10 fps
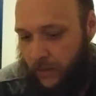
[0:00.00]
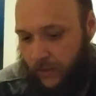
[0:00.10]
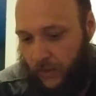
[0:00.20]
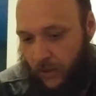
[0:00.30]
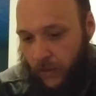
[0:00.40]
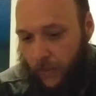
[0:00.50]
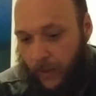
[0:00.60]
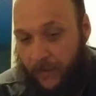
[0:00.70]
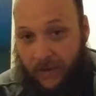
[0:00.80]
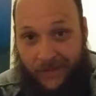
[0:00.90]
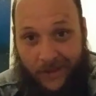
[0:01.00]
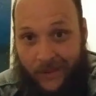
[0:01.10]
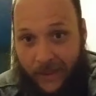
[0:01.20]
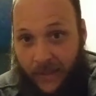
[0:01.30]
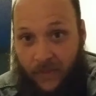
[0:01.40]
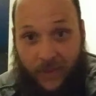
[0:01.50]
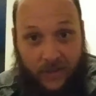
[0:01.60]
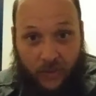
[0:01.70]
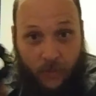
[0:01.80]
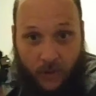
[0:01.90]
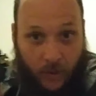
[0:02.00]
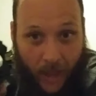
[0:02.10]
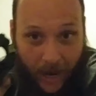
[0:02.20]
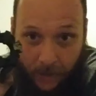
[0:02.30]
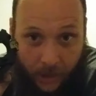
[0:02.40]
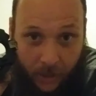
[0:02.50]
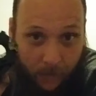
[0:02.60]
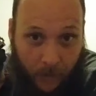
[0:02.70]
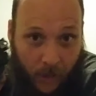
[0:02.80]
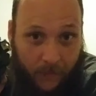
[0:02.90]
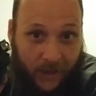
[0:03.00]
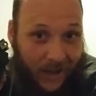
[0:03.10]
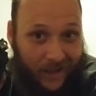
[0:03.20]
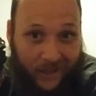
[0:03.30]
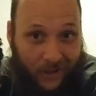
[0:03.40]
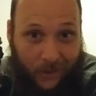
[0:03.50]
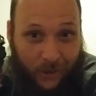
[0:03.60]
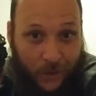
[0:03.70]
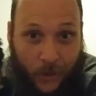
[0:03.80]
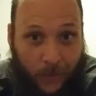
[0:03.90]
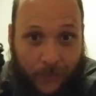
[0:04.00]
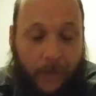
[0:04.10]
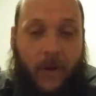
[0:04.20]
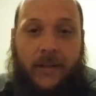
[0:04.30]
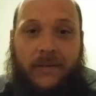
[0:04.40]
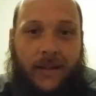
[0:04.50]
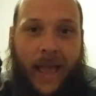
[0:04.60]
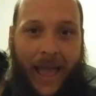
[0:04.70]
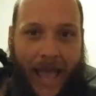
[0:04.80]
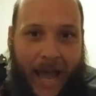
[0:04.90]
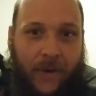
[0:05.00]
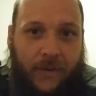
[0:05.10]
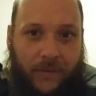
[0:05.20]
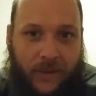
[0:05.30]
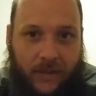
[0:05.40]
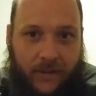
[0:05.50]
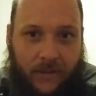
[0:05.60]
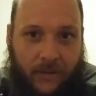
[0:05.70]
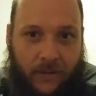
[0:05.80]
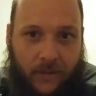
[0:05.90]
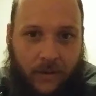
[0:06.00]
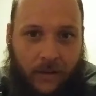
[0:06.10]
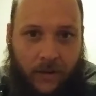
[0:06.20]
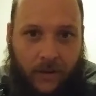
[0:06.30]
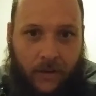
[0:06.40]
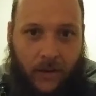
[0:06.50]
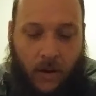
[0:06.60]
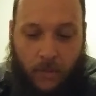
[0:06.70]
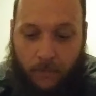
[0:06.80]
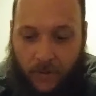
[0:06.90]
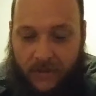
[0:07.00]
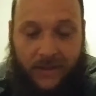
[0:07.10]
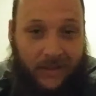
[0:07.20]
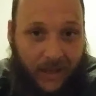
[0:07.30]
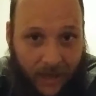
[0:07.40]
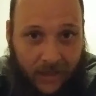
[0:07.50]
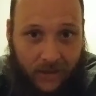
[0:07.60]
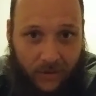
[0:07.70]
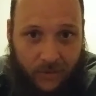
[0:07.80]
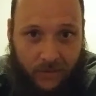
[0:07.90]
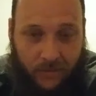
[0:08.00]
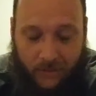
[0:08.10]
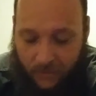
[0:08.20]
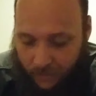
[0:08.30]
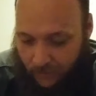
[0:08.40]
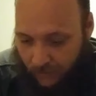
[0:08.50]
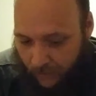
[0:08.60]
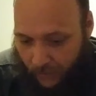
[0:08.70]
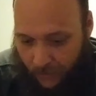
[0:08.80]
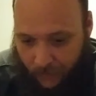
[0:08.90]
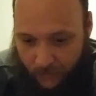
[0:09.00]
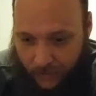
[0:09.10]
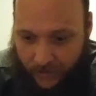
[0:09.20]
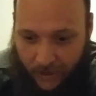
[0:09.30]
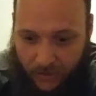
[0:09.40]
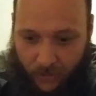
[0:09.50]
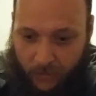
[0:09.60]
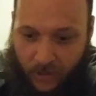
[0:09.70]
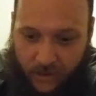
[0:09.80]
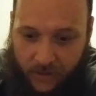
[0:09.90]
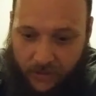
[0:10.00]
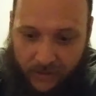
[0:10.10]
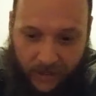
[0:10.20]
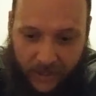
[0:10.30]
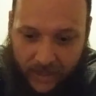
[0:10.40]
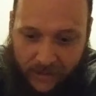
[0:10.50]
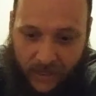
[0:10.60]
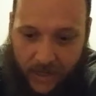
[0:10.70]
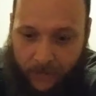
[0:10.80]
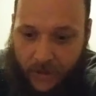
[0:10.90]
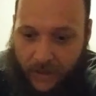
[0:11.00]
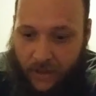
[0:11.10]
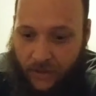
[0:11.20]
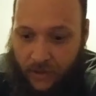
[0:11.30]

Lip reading: So, I mean, this, I could have probably got another 2-3 months out of this. But since I got the new, since I got the new brushes and I got time right now